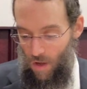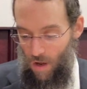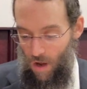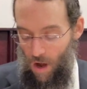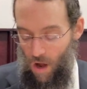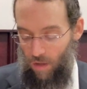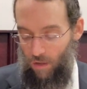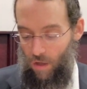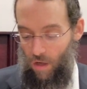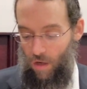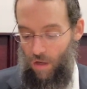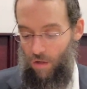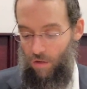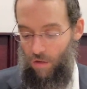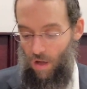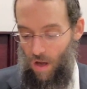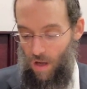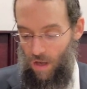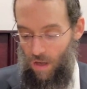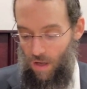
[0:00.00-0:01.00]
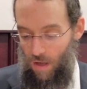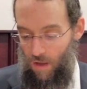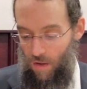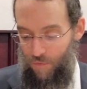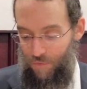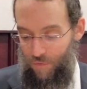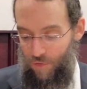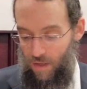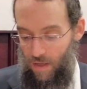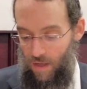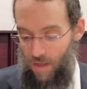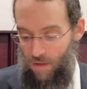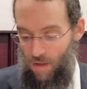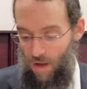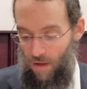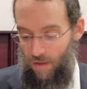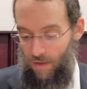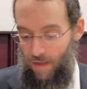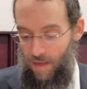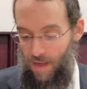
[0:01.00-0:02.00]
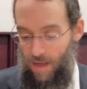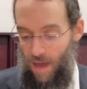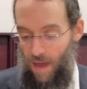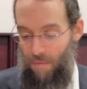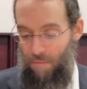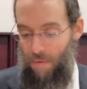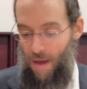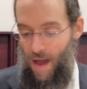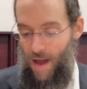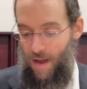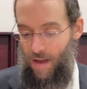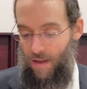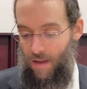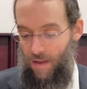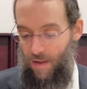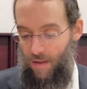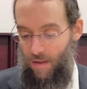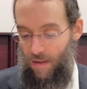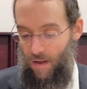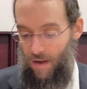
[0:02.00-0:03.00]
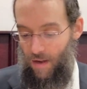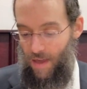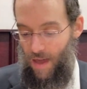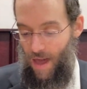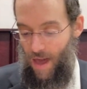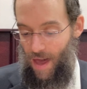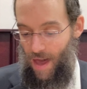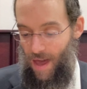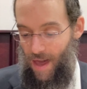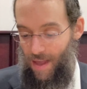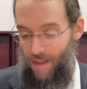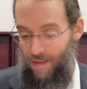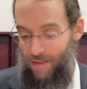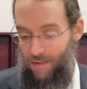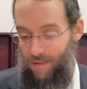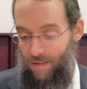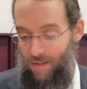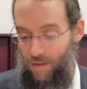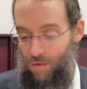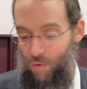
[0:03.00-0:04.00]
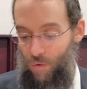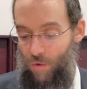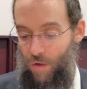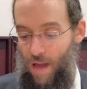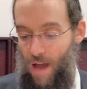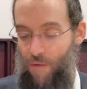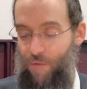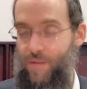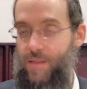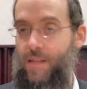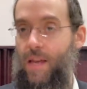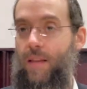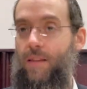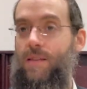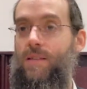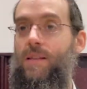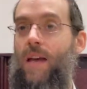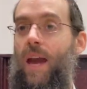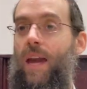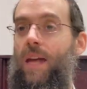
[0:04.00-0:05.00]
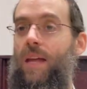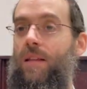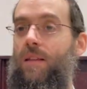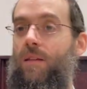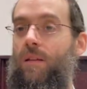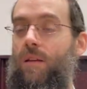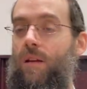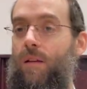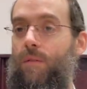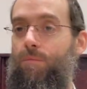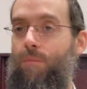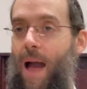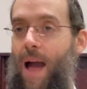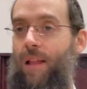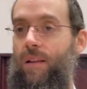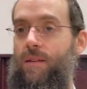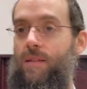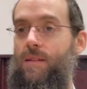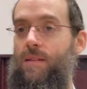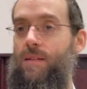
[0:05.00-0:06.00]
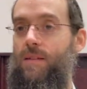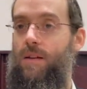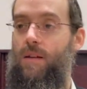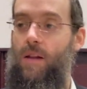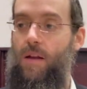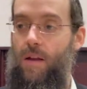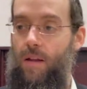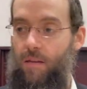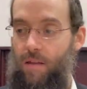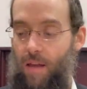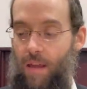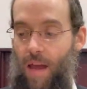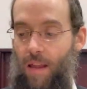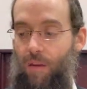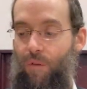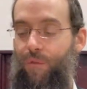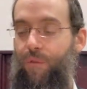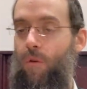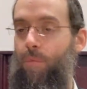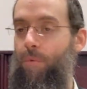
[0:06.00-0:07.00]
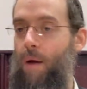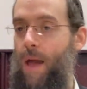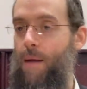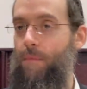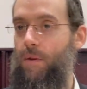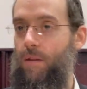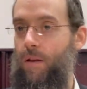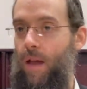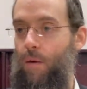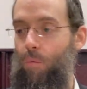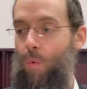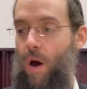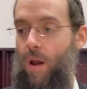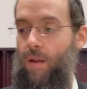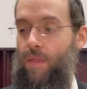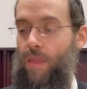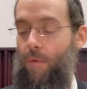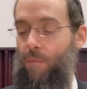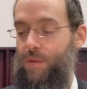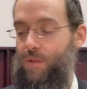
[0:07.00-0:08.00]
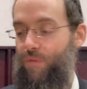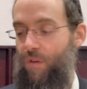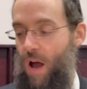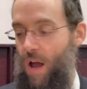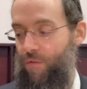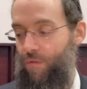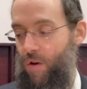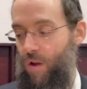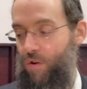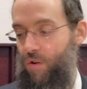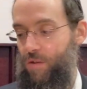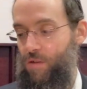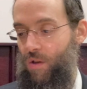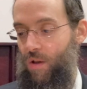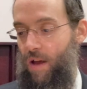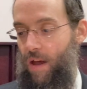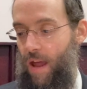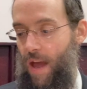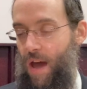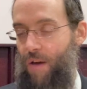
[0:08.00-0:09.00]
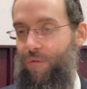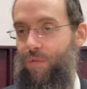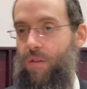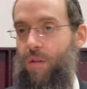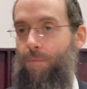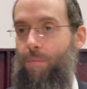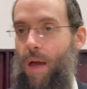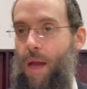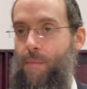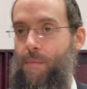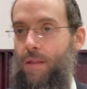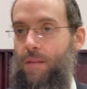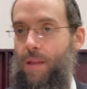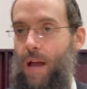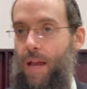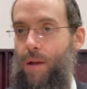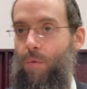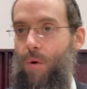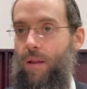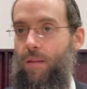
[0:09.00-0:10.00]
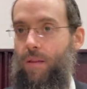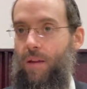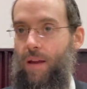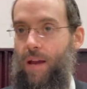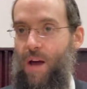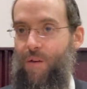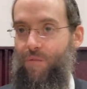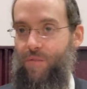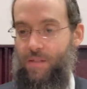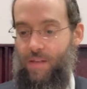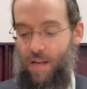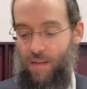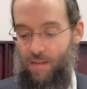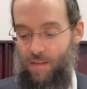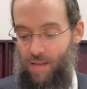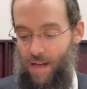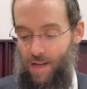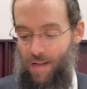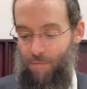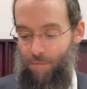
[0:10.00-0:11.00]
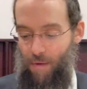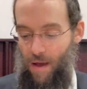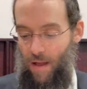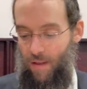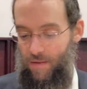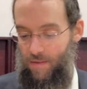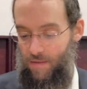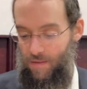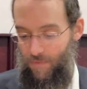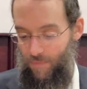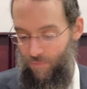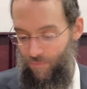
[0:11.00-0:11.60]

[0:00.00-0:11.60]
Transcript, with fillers: He came back again to confiscate the second palace to get the full payment. And one of them was 500, so he got half of the payment. Now he wanted to confiscate the second palace.